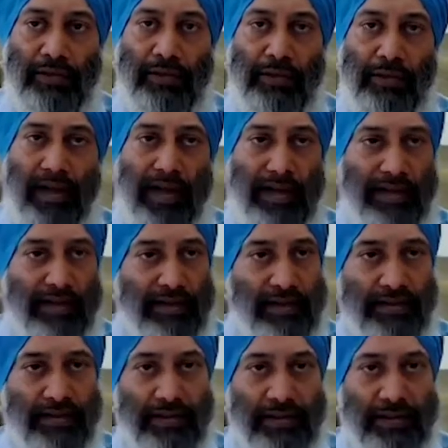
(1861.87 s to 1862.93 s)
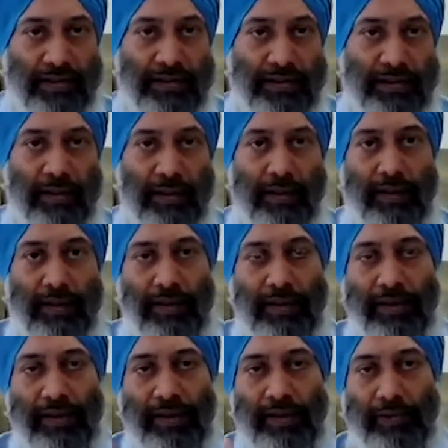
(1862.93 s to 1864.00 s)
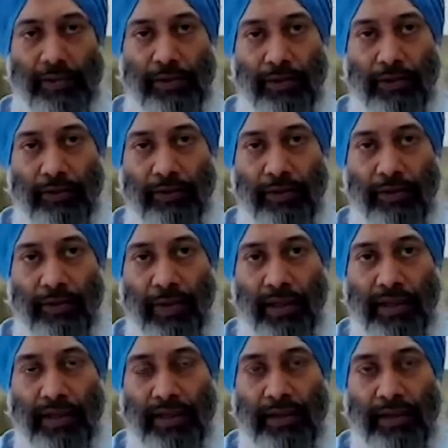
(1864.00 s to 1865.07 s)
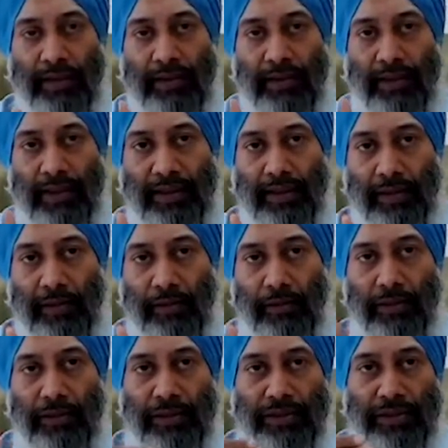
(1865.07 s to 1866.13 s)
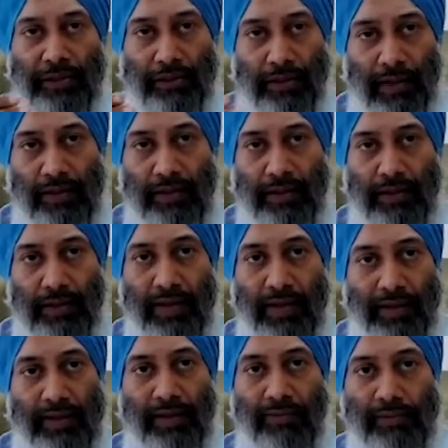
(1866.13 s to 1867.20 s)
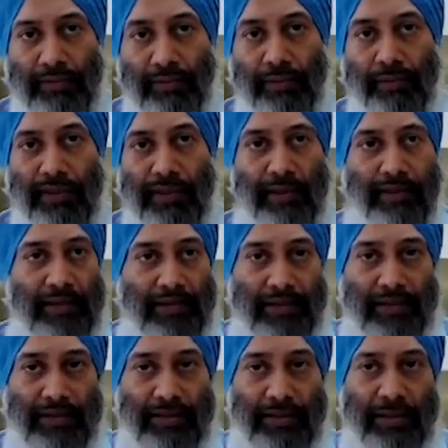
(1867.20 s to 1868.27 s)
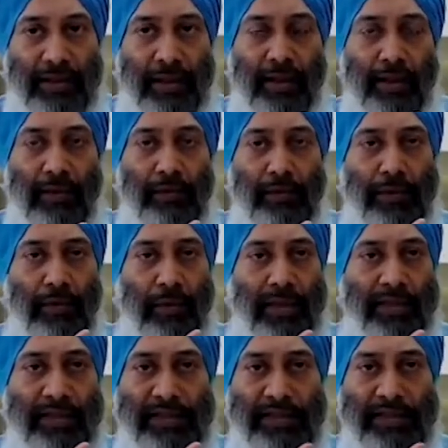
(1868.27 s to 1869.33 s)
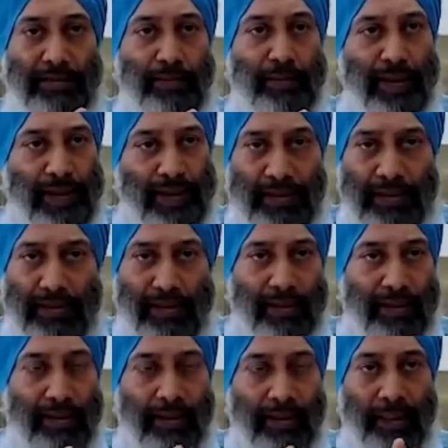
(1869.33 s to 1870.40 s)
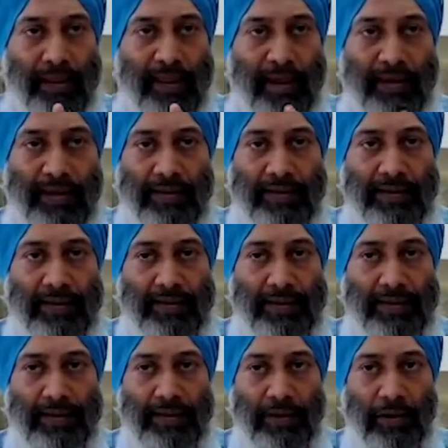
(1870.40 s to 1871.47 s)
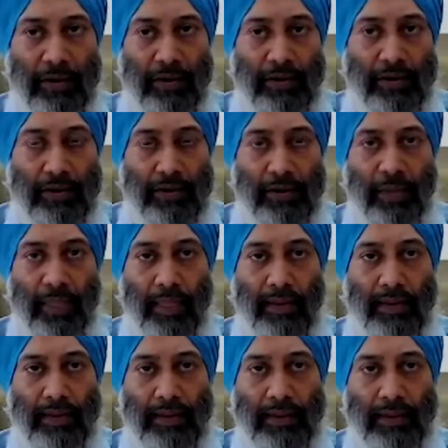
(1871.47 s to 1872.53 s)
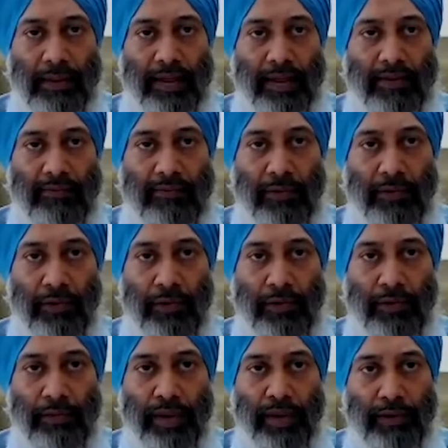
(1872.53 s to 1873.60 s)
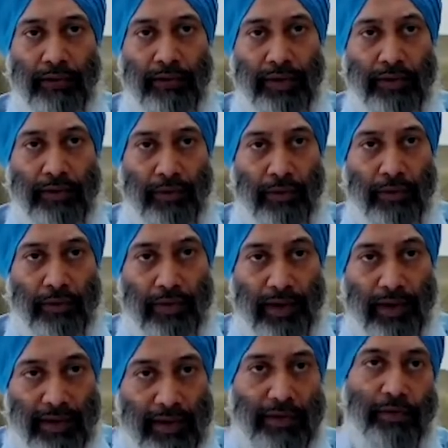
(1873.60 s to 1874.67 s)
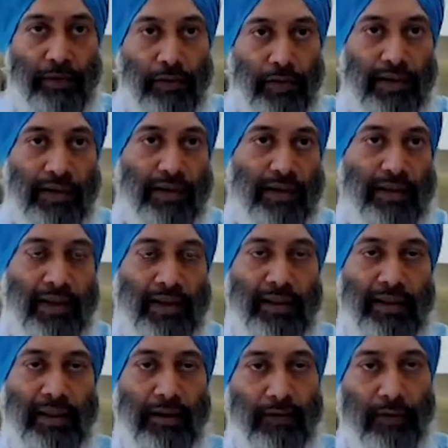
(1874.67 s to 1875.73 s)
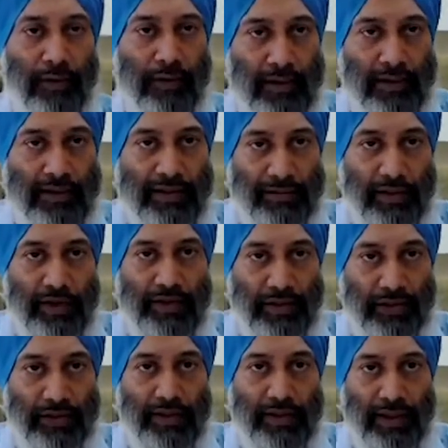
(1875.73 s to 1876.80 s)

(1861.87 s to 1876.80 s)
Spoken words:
to ad agencies. In terms of the money needed to construct, that comes from the ad agencies. But once it's built, the ad agency is not in any way going to benefit from running the toilet, and therefore they're dysfunctional.